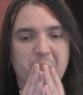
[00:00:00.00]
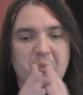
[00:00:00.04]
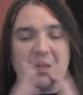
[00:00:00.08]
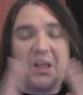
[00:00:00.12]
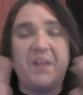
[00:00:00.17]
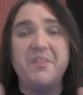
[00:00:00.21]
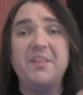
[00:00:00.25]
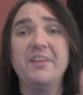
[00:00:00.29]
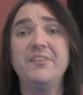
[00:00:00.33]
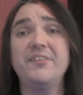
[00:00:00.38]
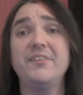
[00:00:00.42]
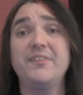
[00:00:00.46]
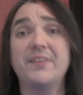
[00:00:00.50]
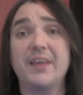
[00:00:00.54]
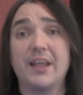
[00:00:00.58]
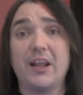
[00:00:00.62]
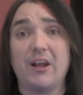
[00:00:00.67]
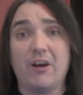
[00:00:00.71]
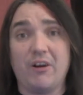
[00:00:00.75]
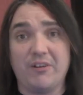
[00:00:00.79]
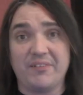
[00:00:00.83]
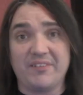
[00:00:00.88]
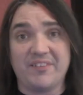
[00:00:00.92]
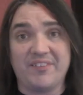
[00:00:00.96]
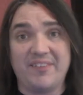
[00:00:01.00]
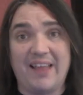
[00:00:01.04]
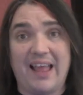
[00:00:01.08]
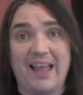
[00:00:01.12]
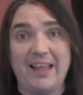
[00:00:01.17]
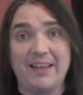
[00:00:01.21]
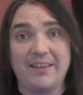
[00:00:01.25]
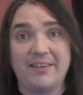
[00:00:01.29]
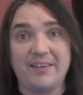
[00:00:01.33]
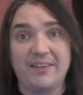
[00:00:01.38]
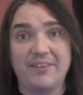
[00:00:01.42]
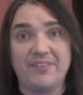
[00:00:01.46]
This is going to hurt the
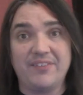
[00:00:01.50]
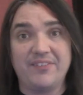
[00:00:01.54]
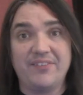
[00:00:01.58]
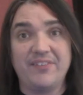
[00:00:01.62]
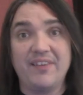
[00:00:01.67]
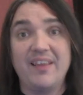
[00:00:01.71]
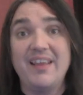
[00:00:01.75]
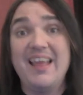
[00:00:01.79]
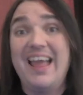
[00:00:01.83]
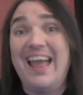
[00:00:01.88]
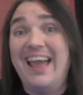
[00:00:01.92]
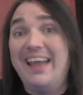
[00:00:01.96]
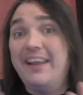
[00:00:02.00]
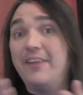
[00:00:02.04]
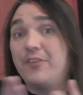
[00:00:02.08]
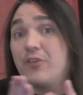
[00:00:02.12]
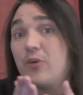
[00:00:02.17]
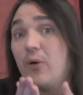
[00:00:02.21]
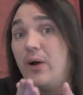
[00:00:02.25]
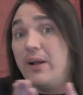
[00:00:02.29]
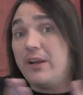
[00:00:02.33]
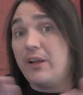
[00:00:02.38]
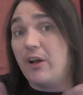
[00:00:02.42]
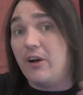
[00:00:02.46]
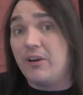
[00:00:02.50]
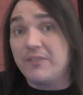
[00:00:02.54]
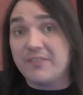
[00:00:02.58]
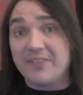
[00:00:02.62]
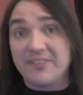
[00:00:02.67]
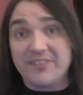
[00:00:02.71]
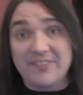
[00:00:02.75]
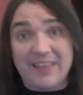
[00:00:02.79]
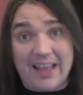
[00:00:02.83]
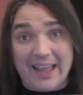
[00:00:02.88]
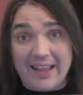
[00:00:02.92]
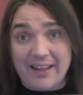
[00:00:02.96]
scientists, and it's going to hurt the
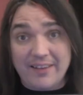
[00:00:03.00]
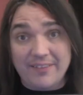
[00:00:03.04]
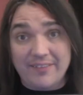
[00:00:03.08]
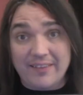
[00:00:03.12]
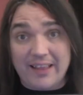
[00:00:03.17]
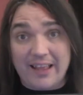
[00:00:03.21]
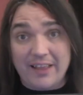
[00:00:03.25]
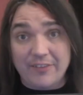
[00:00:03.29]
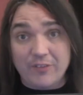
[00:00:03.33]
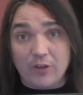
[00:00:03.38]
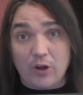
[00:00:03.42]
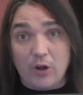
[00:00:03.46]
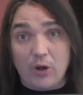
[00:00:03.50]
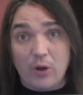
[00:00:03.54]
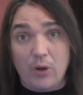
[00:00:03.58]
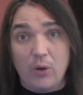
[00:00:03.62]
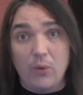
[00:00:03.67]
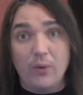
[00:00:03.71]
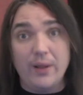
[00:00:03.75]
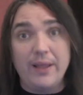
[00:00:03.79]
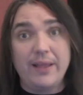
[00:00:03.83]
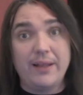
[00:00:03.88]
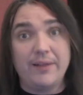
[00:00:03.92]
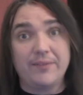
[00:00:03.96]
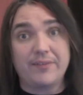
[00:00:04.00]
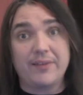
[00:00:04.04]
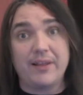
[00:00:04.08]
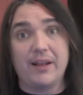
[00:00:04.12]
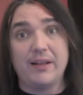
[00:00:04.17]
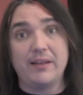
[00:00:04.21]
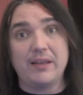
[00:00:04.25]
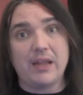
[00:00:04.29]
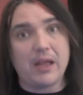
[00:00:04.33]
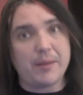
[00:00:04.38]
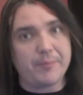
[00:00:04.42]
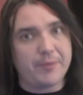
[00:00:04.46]
science as a whole, and it's
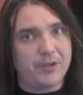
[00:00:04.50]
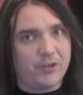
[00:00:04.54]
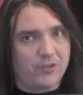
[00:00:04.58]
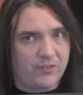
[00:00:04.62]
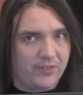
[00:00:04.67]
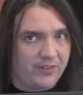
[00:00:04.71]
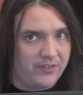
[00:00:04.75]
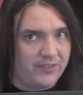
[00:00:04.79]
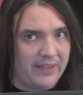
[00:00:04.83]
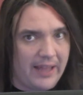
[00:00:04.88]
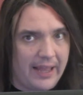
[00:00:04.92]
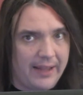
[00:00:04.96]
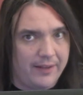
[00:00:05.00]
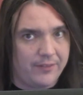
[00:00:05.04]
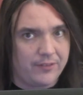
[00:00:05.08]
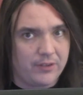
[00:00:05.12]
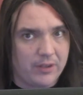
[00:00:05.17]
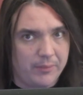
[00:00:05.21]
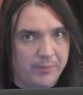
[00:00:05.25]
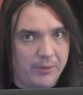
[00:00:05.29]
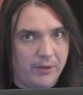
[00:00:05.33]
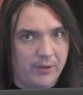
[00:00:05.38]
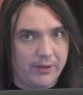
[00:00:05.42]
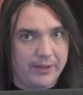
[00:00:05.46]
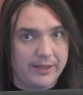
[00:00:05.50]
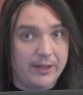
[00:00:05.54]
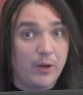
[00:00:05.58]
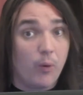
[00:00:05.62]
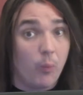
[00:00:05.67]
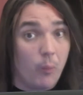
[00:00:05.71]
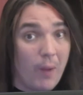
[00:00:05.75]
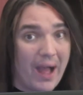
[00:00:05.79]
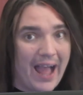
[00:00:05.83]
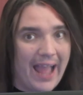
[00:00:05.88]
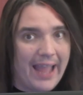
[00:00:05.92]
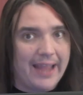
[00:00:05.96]
going to damage the science community.
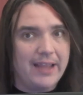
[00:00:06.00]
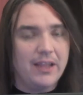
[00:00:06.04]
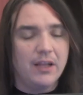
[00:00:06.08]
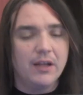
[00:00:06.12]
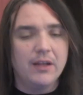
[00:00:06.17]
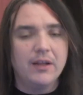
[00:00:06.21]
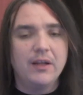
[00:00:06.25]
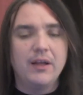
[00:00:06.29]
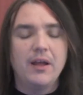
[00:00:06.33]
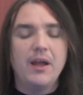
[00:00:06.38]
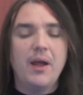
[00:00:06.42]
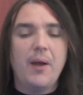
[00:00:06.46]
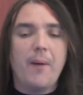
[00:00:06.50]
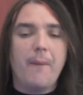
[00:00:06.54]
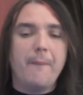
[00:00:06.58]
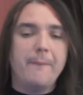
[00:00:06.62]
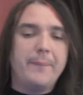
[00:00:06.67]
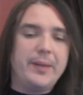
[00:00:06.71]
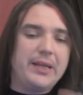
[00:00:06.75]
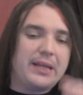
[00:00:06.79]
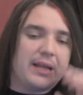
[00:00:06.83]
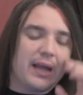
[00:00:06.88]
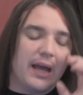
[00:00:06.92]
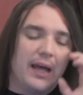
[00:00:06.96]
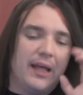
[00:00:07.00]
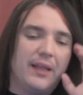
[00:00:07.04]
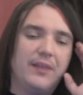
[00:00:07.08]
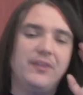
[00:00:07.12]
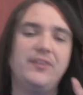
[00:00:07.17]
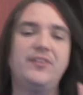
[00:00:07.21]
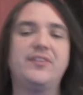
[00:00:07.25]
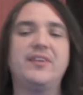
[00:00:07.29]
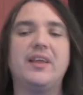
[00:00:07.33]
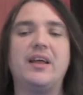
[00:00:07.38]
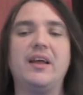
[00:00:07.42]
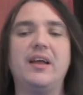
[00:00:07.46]
Why?
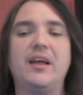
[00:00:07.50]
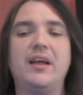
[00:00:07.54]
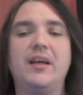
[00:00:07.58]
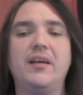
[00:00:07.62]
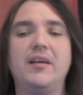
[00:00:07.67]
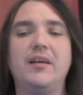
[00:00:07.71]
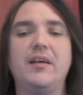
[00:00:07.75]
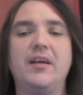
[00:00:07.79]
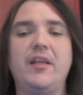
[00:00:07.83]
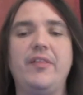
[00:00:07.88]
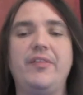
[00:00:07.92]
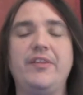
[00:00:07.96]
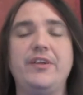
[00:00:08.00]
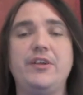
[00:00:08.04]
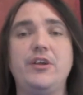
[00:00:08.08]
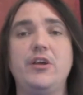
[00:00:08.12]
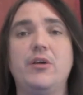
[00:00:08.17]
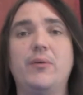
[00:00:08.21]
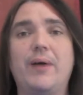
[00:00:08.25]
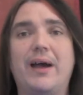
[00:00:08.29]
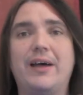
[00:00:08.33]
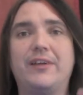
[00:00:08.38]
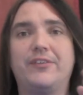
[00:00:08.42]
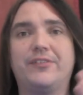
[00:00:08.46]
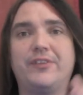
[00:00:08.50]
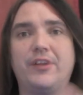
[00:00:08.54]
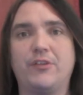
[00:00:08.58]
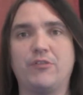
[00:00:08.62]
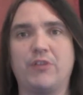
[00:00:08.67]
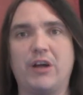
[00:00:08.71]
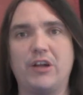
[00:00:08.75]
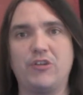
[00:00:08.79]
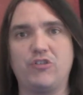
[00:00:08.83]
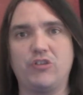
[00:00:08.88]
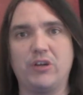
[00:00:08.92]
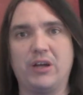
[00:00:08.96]
Because the U.S. and
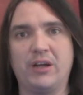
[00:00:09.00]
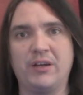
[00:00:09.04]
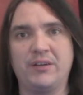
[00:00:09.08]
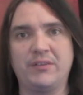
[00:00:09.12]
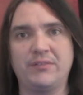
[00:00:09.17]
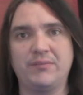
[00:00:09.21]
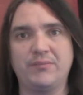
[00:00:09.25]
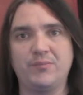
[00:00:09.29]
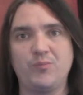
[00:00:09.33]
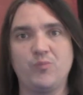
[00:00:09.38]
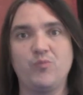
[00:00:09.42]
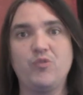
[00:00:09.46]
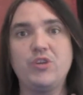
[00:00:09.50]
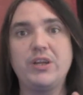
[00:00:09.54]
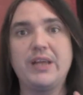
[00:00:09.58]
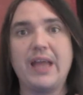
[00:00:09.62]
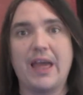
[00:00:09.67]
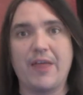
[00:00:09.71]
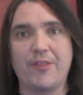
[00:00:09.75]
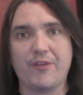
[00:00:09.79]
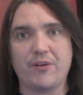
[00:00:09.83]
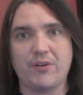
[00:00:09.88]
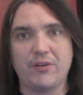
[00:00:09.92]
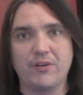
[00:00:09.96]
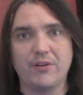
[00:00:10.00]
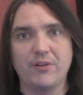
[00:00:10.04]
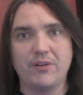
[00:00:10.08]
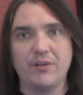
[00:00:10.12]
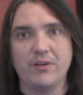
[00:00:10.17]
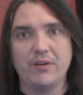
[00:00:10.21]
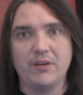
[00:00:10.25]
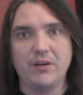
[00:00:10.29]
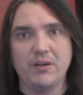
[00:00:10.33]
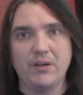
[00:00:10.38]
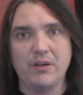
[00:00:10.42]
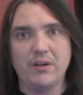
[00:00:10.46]
Russia together
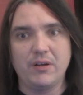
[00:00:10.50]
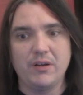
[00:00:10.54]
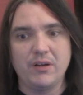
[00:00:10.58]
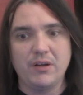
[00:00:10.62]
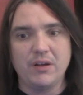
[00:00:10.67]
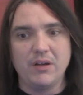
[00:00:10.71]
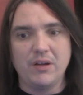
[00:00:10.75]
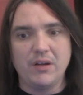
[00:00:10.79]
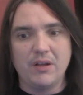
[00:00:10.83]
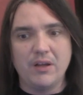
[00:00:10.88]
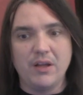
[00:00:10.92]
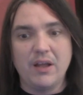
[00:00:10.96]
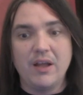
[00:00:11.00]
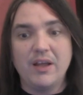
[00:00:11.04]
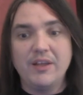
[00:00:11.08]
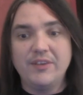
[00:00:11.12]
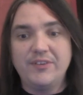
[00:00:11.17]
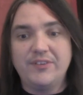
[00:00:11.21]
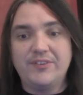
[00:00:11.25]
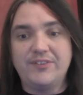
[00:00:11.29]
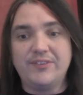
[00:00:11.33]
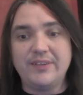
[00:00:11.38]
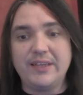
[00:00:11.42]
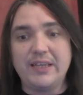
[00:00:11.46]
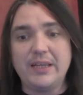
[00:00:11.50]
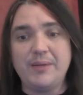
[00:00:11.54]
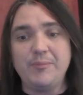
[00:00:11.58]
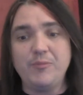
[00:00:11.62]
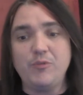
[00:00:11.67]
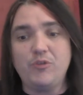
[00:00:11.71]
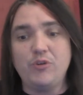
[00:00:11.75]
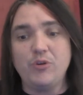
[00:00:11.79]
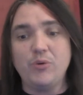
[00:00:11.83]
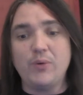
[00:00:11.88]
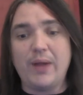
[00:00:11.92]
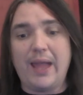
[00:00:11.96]
seem
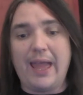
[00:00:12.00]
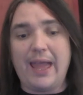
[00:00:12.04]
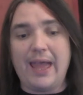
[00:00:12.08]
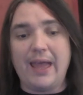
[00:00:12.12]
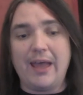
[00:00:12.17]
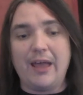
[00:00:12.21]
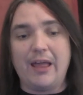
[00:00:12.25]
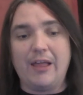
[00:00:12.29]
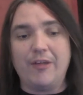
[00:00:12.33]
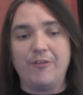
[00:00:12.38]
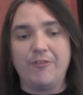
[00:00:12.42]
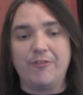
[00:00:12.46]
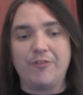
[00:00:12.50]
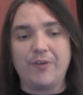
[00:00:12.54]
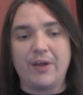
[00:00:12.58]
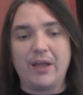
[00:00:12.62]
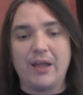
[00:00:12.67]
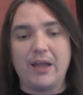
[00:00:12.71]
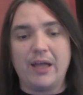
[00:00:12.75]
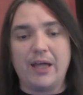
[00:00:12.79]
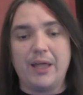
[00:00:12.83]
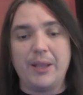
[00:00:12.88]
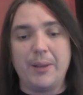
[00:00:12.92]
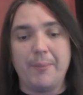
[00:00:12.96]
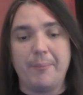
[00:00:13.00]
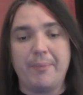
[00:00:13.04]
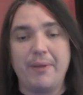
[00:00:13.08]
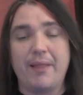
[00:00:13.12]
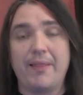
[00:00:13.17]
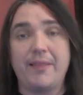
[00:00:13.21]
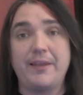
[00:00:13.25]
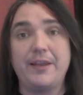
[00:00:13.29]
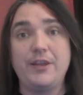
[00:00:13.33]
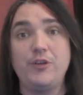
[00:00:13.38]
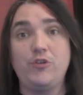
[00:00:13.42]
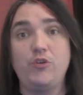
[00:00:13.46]
to have an
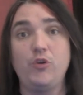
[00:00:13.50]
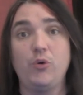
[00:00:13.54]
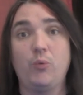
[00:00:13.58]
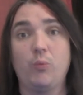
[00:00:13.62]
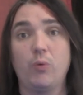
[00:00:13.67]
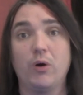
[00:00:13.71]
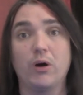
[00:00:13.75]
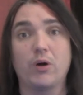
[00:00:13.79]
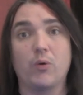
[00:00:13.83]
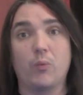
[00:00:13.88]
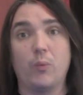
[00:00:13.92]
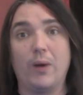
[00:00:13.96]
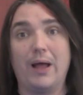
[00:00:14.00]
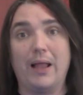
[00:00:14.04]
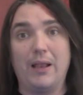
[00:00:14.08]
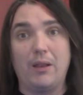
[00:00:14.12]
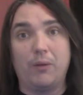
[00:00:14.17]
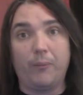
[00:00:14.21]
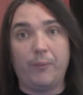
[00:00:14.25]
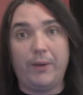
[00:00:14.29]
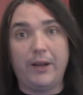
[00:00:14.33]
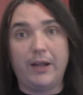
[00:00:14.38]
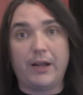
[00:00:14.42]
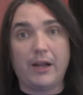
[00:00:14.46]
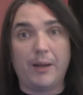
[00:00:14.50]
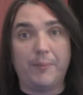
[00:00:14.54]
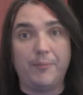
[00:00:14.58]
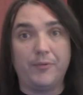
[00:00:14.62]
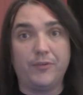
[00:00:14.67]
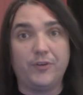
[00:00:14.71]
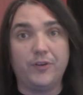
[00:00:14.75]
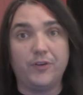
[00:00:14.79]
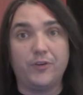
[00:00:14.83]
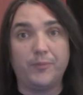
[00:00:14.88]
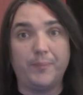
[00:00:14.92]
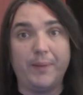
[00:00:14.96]
ability to work well when it
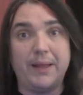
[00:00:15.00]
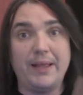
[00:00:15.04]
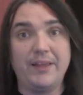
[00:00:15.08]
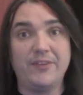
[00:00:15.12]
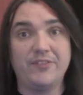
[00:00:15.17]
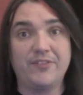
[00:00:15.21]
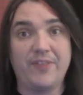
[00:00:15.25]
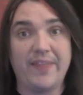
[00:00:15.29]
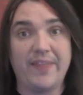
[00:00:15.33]
comes to space